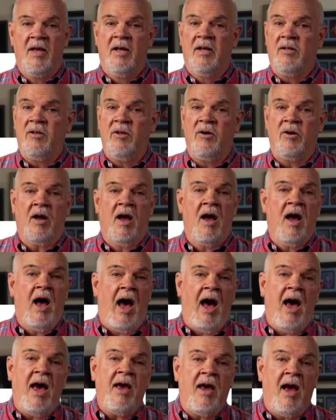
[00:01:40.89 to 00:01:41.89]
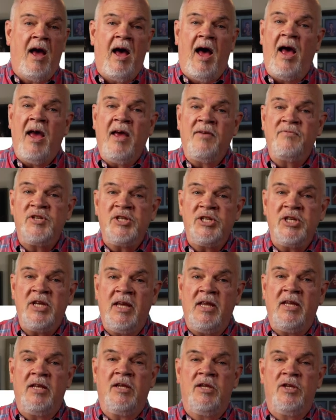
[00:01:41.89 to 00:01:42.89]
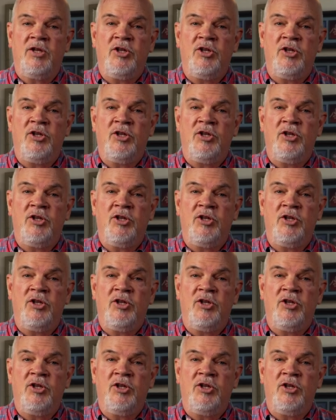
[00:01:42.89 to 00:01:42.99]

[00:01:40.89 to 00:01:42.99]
Look, I have seen